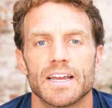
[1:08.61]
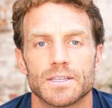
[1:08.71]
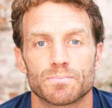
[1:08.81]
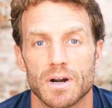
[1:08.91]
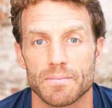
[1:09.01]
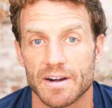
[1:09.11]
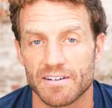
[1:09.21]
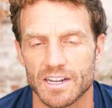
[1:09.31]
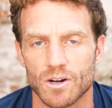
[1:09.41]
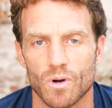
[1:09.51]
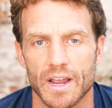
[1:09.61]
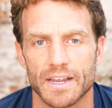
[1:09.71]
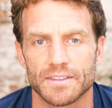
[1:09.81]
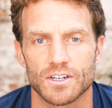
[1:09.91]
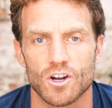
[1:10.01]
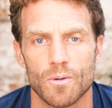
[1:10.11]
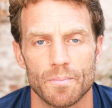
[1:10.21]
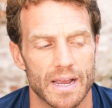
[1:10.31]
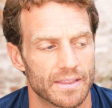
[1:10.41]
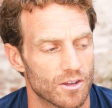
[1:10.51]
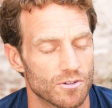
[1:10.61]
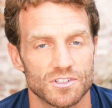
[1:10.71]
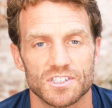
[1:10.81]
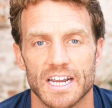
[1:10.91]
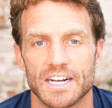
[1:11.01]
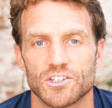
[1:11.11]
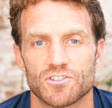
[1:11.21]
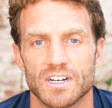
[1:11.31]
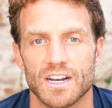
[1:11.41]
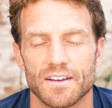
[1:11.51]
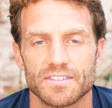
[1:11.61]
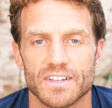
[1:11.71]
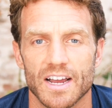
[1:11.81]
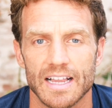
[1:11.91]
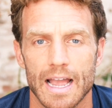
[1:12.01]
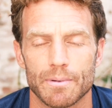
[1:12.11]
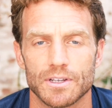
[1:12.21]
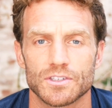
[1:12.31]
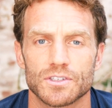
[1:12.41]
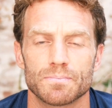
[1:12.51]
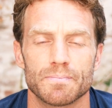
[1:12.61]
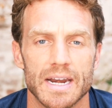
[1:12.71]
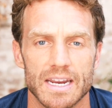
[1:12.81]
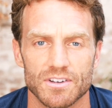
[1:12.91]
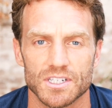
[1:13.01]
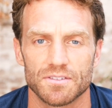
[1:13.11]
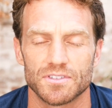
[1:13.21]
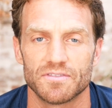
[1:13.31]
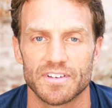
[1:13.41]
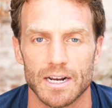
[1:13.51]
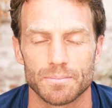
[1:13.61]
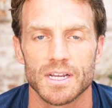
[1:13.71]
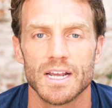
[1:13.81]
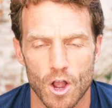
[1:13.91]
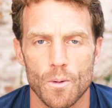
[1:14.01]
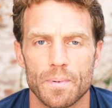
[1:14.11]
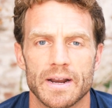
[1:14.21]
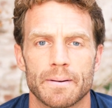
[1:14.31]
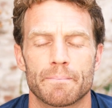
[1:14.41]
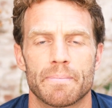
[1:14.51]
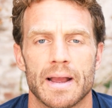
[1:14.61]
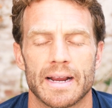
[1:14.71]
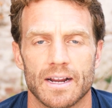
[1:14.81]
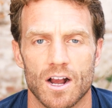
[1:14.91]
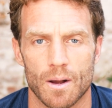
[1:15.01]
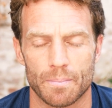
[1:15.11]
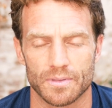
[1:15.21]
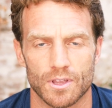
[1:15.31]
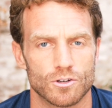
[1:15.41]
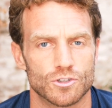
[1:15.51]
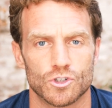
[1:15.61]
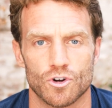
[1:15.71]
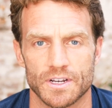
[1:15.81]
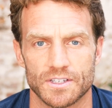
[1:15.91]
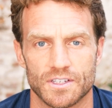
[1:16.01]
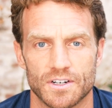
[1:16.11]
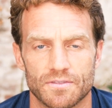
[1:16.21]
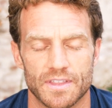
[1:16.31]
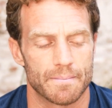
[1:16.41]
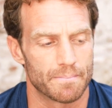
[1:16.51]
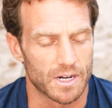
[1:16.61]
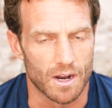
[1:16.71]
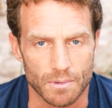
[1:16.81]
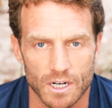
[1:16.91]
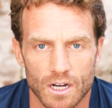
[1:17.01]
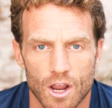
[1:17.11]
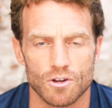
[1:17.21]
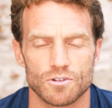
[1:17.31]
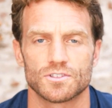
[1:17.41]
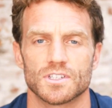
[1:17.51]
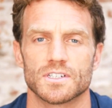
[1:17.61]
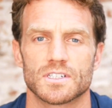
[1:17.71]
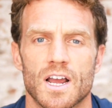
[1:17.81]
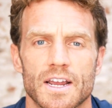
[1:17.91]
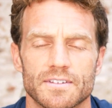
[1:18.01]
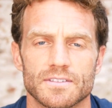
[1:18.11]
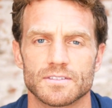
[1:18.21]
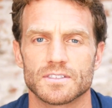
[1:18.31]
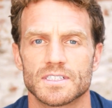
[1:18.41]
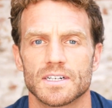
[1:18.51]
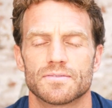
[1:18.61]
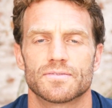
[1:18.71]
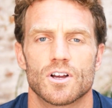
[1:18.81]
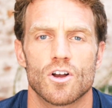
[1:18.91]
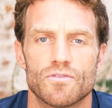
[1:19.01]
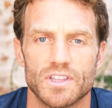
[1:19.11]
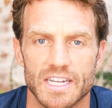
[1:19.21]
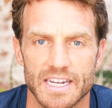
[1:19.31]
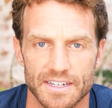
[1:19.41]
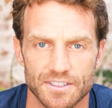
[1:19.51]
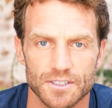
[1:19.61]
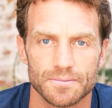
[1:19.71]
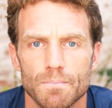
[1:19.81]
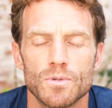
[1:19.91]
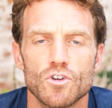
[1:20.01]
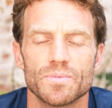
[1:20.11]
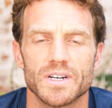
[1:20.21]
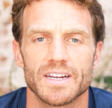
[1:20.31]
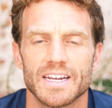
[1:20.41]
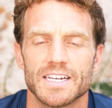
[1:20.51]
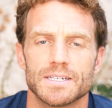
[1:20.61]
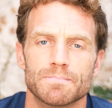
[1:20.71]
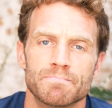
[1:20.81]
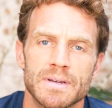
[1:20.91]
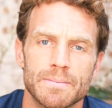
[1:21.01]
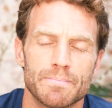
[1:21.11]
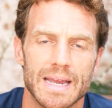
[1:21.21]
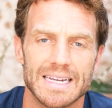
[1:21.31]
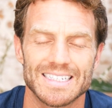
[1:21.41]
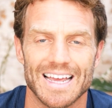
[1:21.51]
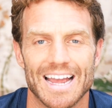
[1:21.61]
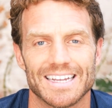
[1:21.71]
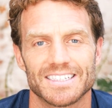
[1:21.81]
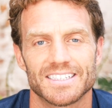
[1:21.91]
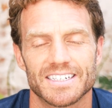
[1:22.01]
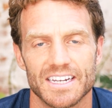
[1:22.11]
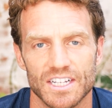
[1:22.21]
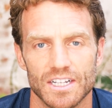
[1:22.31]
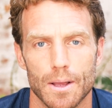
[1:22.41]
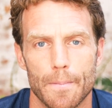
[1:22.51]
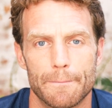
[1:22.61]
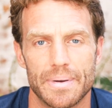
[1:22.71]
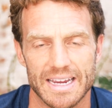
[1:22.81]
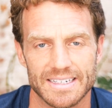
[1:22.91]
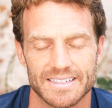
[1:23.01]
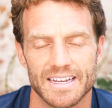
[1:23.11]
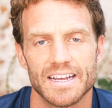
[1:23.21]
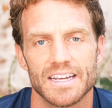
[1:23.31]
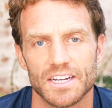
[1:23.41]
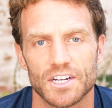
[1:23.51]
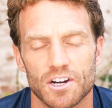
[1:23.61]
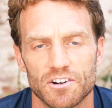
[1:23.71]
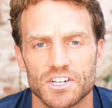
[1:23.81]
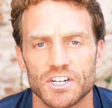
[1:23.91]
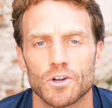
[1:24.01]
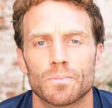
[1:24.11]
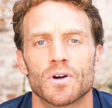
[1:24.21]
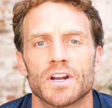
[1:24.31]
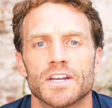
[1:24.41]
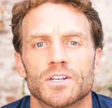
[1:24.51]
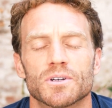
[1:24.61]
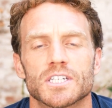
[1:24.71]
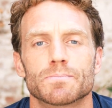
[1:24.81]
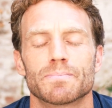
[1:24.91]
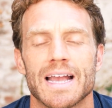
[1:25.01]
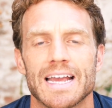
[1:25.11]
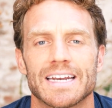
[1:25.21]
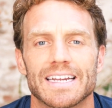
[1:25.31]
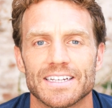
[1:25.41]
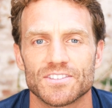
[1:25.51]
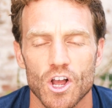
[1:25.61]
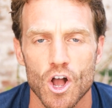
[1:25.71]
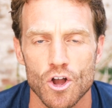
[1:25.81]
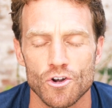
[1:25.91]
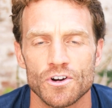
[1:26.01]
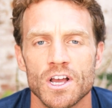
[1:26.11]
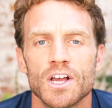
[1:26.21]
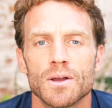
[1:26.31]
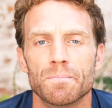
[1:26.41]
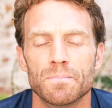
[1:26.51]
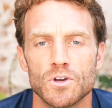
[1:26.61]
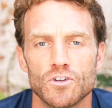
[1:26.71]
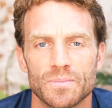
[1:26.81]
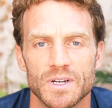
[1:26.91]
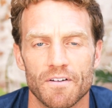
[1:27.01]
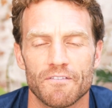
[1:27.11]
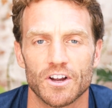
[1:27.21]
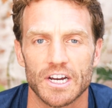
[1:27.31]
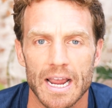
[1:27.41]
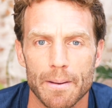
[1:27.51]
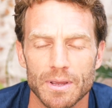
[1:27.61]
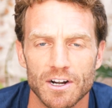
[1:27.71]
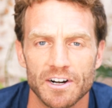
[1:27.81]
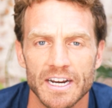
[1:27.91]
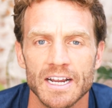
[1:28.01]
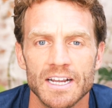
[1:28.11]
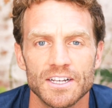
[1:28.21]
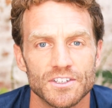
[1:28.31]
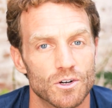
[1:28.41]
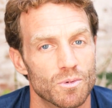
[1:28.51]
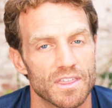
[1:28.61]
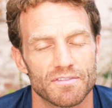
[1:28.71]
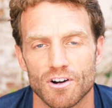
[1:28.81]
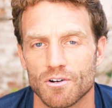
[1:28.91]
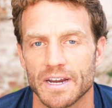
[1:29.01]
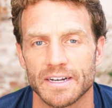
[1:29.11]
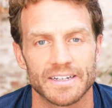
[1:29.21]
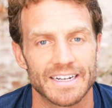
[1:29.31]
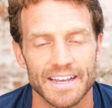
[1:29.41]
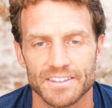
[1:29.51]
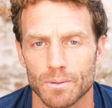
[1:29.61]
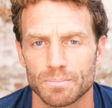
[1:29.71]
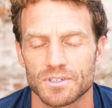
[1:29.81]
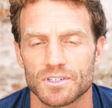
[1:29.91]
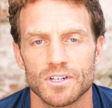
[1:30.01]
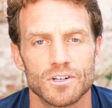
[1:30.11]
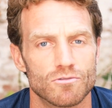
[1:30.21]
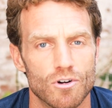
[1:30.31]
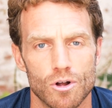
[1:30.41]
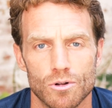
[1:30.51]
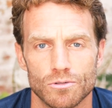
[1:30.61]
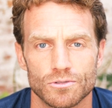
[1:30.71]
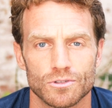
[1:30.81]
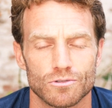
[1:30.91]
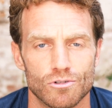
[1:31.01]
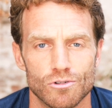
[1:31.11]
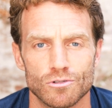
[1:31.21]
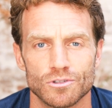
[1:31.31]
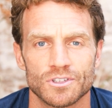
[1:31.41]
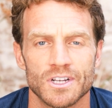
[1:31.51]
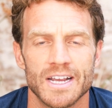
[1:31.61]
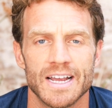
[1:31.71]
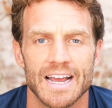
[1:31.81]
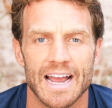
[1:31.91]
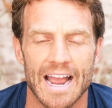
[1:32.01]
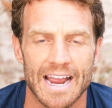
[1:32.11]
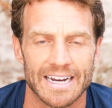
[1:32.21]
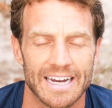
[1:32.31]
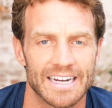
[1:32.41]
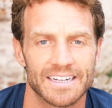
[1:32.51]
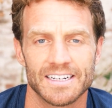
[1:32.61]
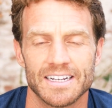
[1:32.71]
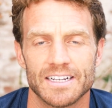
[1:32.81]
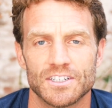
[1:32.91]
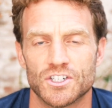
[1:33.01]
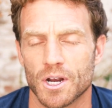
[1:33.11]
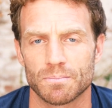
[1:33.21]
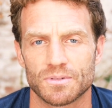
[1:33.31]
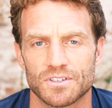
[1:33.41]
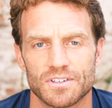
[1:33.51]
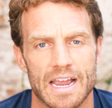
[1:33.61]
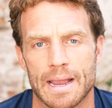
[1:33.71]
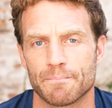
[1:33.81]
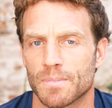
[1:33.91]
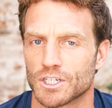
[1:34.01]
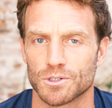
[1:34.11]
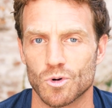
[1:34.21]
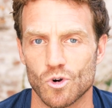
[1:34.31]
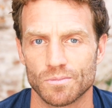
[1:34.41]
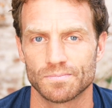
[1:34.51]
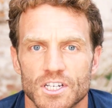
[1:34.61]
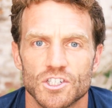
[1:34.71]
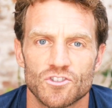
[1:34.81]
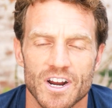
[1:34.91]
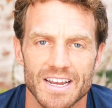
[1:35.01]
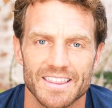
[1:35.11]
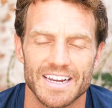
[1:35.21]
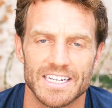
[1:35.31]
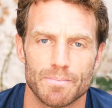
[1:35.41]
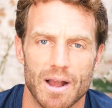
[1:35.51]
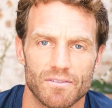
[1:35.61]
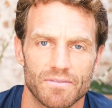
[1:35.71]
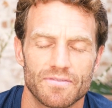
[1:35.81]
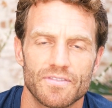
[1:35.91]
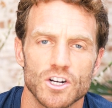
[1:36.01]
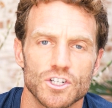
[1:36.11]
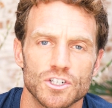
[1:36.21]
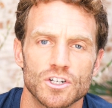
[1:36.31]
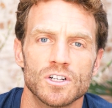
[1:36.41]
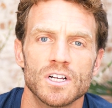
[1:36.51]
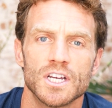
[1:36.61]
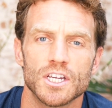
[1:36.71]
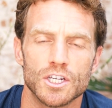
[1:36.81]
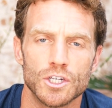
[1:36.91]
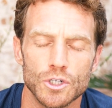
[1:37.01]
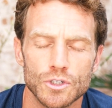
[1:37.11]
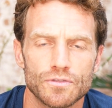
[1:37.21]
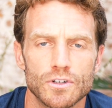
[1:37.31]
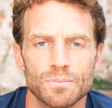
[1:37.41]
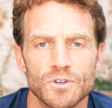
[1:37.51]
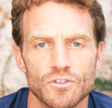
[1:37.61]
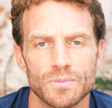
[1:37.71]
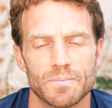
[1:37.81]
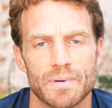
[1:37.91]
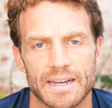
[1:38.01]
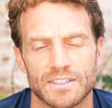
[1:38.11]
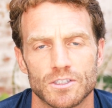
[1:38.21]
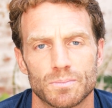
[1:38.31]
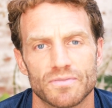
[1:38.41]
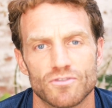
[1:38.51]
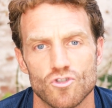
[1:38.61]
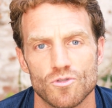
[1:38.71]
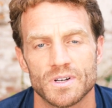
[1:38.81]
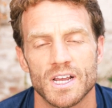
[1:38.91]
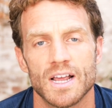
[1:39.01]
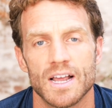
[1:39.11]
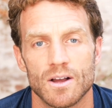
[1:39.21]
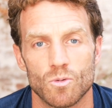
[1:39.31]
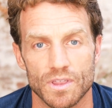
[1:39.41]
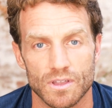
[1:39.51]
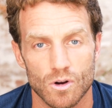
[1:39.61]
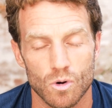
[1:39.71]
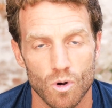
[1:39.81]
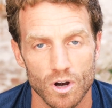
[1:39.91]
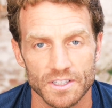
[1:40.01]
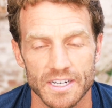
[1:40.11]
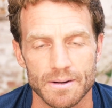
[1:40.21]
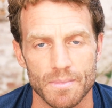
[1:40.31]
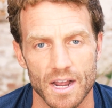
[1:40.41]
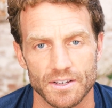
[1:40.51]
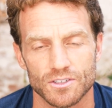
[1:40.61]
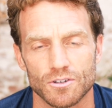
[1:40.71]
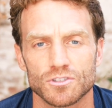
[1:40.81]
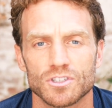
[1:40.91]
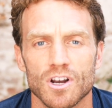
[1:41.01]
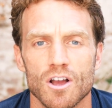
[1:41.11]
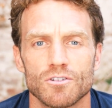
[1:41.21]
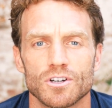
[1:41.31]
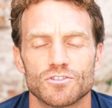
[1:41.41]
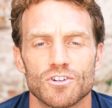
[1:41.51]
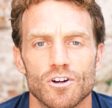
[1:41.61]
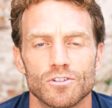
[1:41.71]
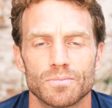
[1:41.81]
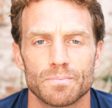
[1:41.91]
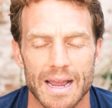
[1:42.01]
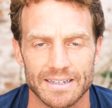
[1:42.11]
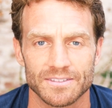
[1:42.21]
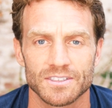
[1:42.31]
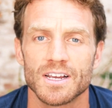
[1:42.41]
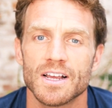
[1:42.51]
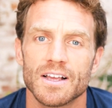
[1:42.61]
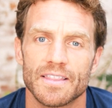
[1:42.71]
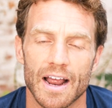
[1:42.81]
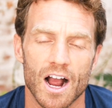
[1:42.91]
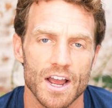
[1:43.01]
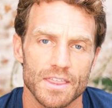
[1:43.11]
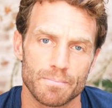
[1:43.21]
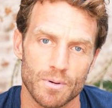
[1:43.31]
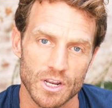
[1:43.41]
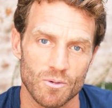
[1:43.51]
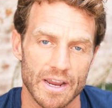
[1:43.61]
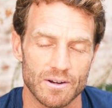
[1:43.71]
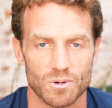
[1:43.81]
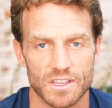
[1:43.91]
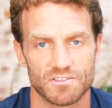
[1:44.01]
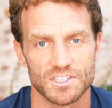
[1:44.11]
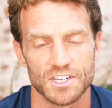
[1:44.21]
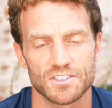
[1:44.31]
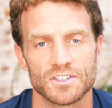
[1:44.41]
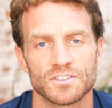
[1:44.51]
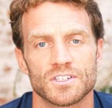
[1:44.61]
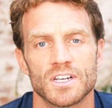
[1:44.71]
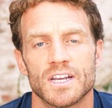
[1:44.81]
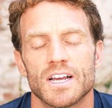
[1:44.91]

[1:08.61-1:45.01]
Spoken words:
It's primarily a way to combat those sedentary lifestyle habits many of us have developed, opening back up those joints that have then become closed and tight and stiff over the years. Movement is mid-paced and skill-based, encouraging your body to expand its own movement vocabulary. So we throw in get-ups, rolls, crawls, hanging, jumps, and much more. Strength is about functional, useful movement patterns performed with quality in mind. So slow, controlled patterns that either body weight with resistance